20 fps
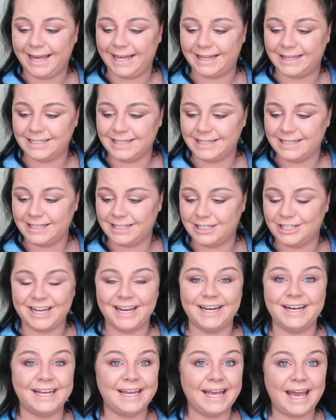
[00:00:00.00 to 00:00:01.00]
and this is in the
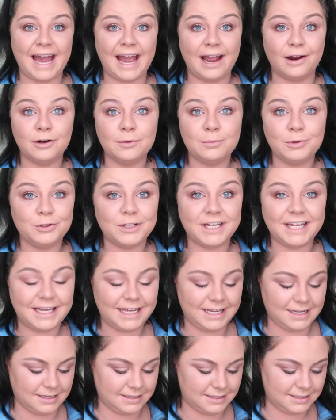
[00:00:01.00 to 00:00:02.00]
shade Caramel
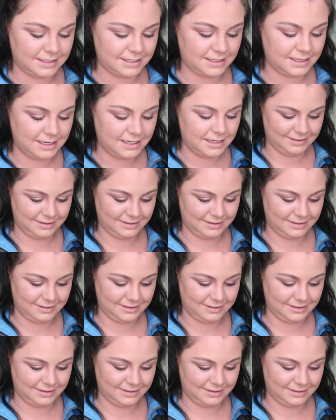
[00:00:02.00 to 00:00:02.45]
Kiss.